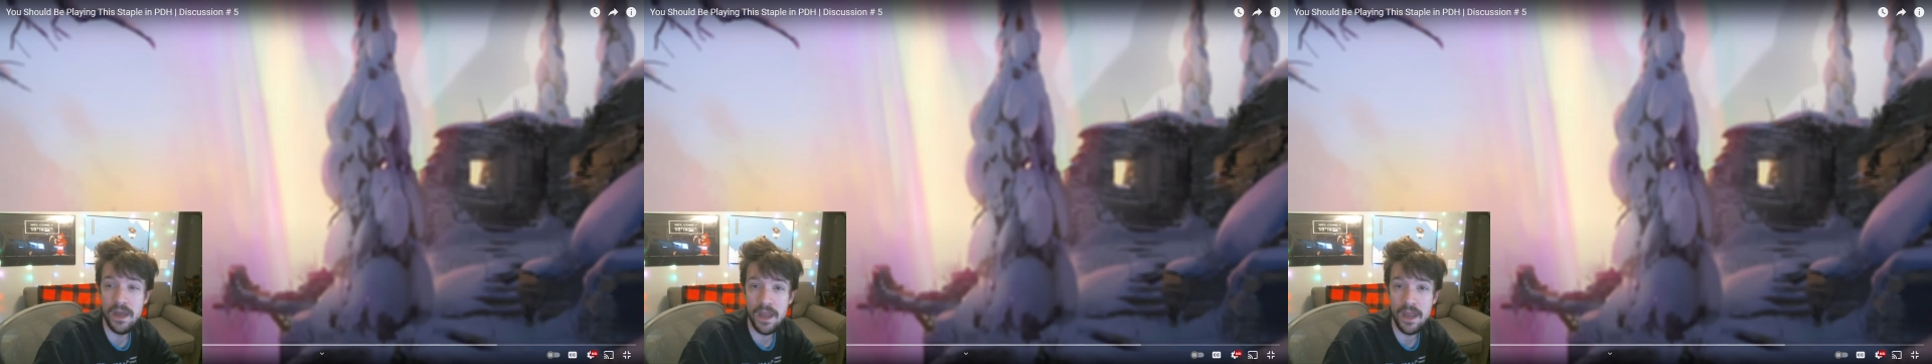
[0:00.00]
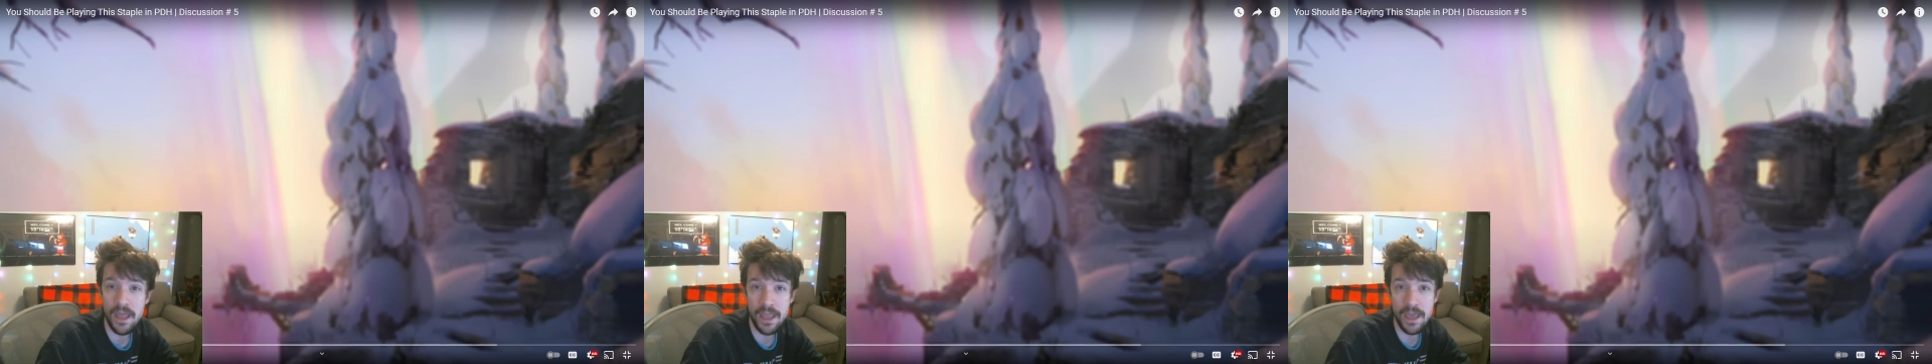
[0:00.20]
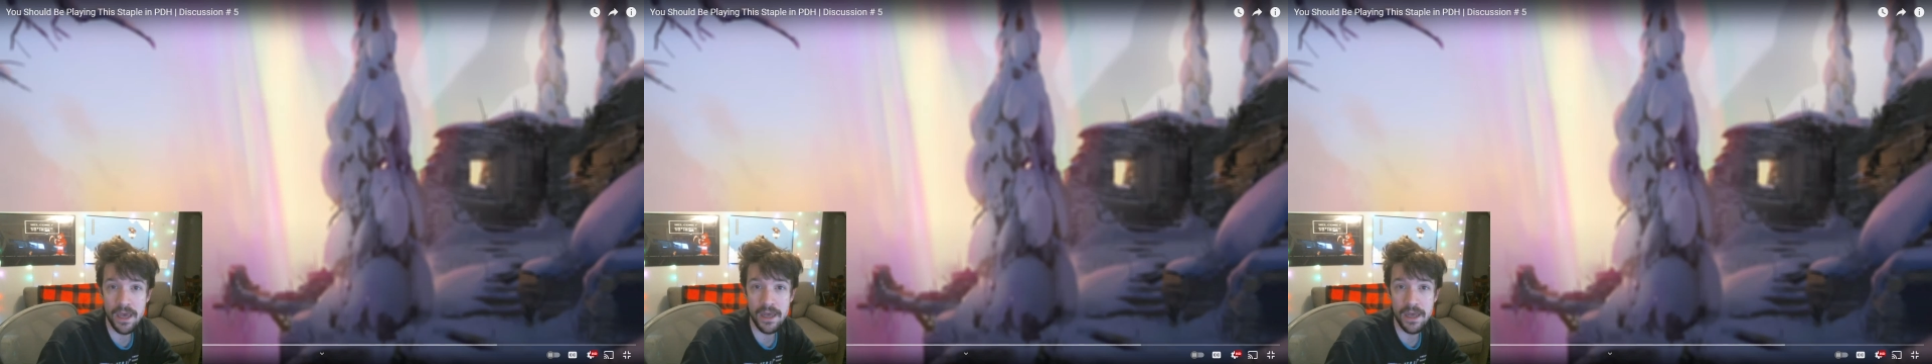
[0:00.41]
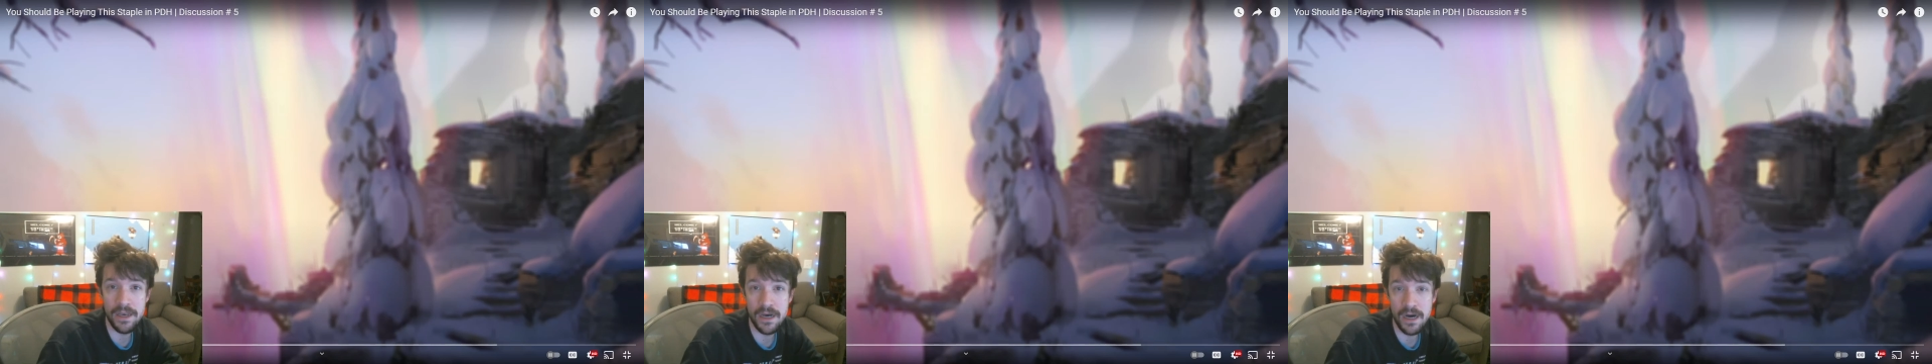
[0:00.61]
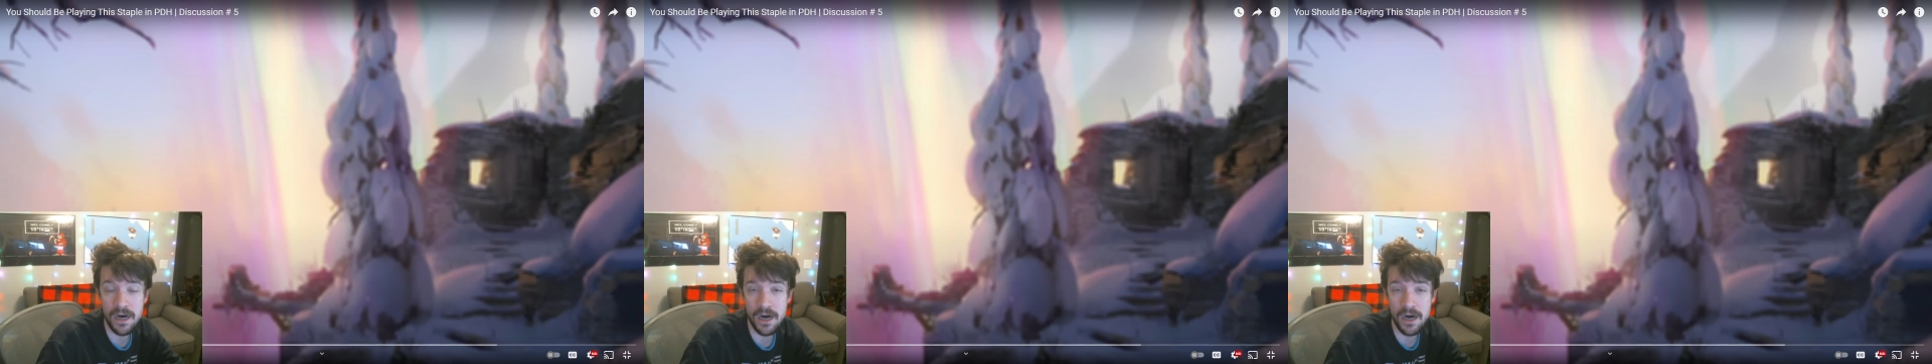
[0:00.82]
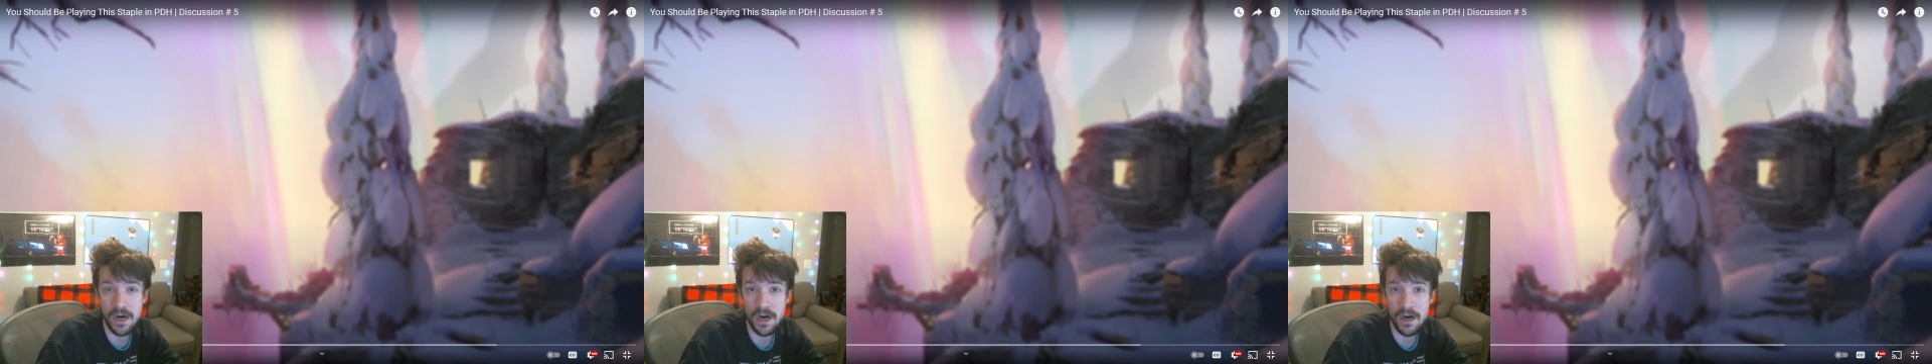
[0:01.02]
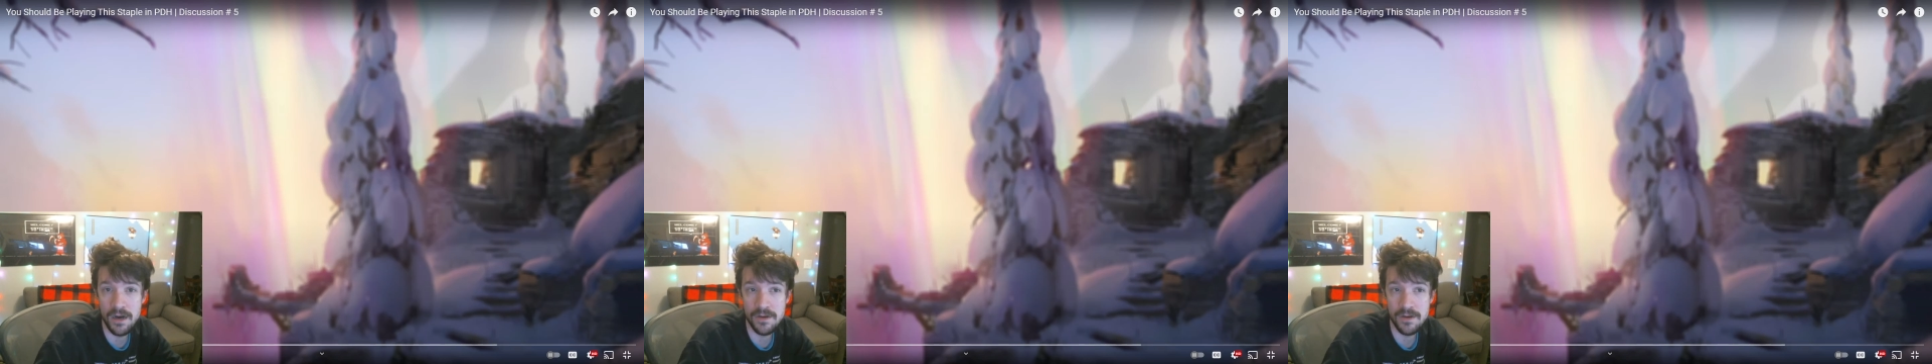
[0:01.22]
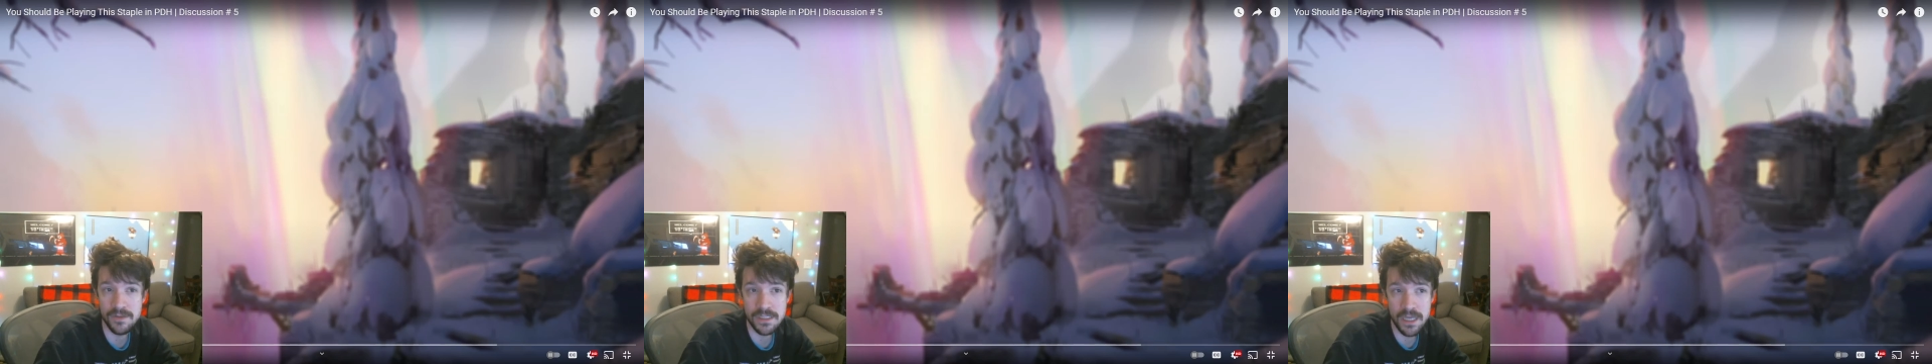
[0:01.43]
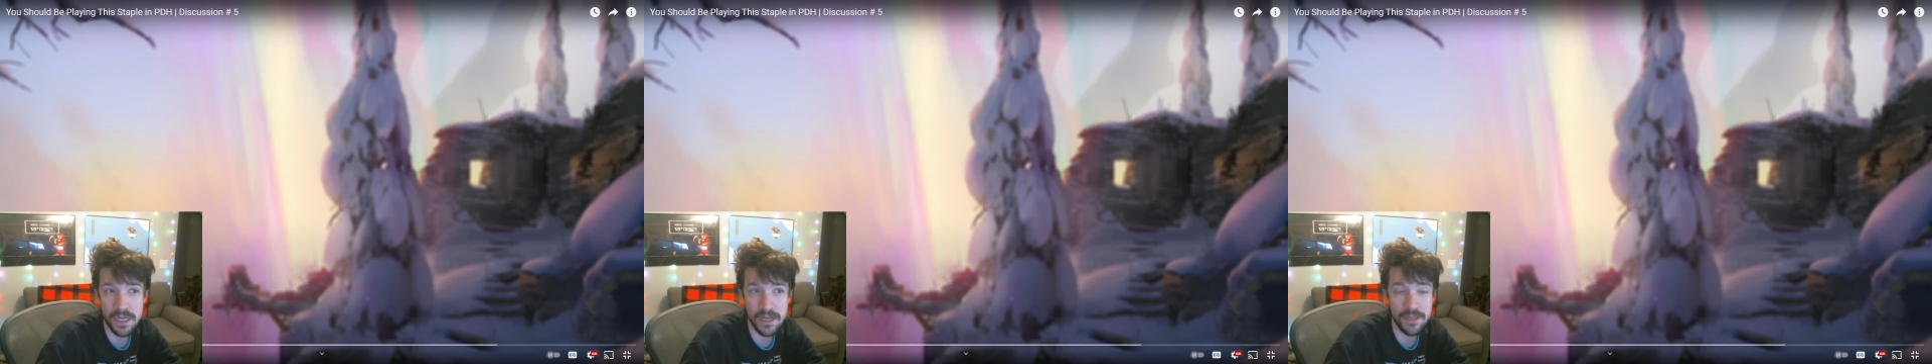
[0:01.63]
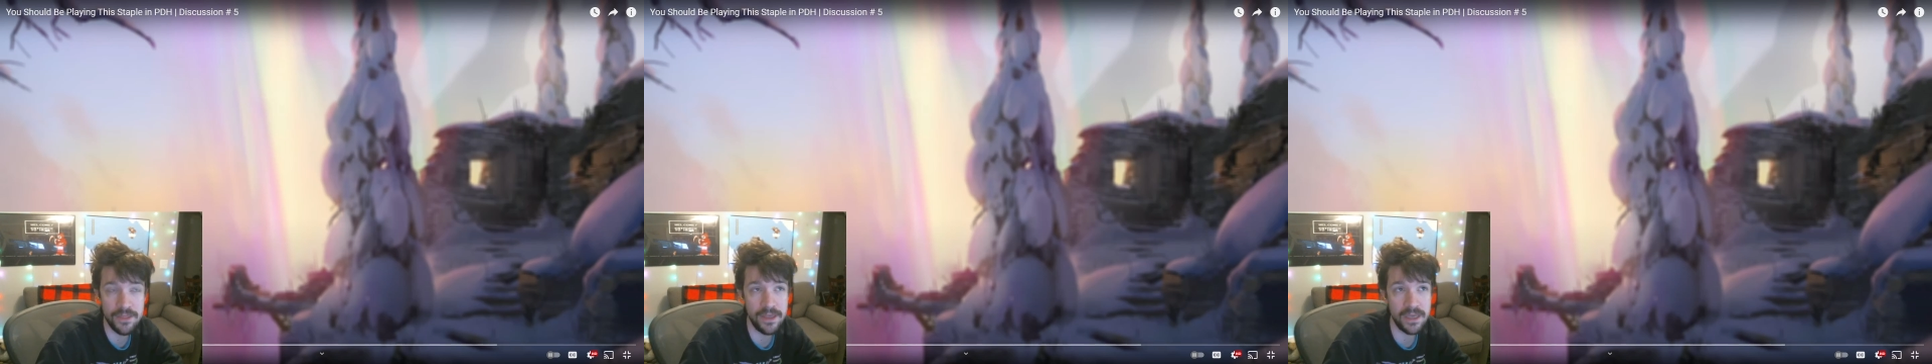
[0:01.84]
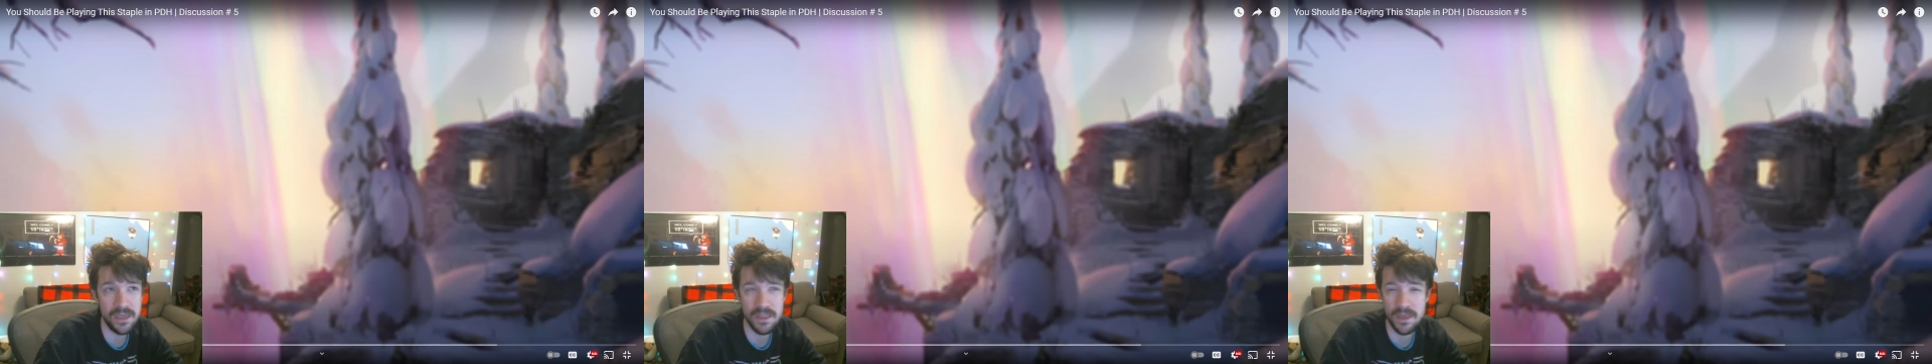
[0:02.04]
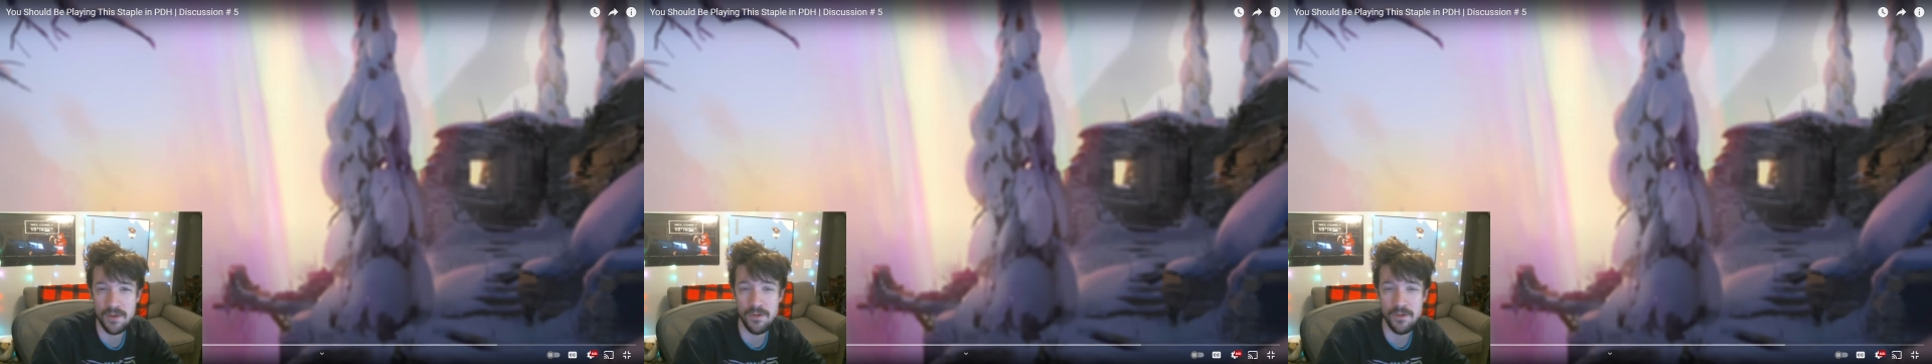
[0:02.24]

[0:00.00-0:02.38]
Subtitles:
And I was kind of thinking like,